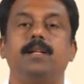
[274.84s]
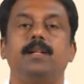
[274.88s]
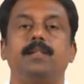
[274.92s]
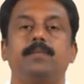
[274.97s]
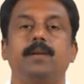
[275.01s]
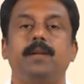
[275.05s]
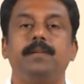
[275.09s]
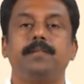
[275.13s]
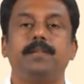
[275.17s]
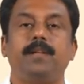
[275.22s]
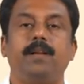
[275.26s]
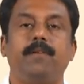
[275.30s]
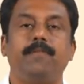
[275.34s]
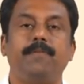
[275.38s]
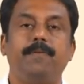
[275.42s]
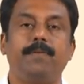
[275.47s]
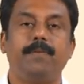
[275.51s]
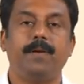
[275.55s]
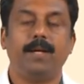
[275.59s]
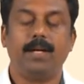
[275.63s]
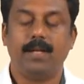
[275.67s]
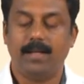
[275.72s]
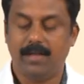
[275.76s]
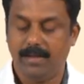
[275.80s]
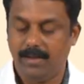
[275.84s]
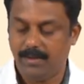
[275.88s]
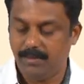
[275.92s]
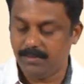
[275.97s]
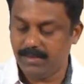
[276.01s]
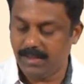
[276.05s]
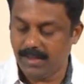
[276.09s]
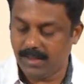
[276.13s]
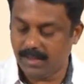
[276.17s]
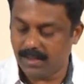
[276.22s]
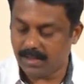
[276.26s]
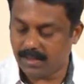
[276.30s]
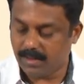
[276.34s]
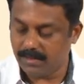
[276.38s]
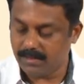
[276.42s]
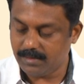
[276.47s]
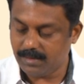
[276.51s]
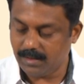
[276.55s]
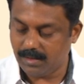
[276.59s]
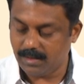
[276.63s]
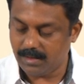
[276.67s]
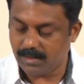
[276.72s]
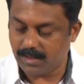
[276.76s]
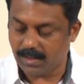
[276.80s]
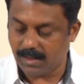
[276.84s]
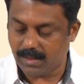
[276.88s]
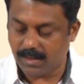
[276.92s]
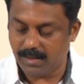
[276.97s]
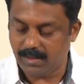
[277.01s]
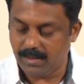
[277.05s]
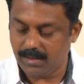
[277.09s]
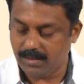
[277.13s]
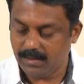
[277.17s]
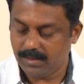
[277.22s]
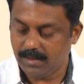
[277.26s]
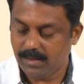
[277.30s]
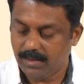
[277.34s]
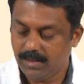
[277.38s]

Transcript: So instead of uh, using a constant current